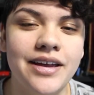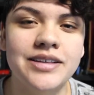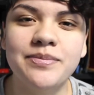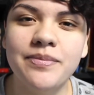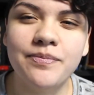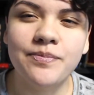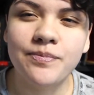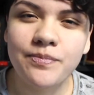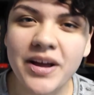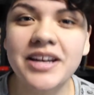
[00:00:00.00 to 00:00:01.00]
As
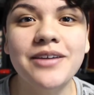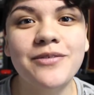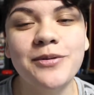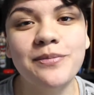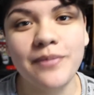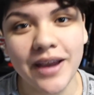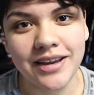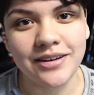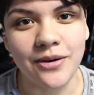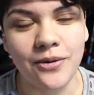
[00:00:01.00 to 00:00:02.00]
many of you
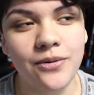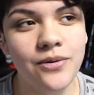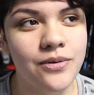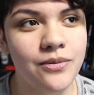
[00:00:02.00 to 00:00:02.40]
may know,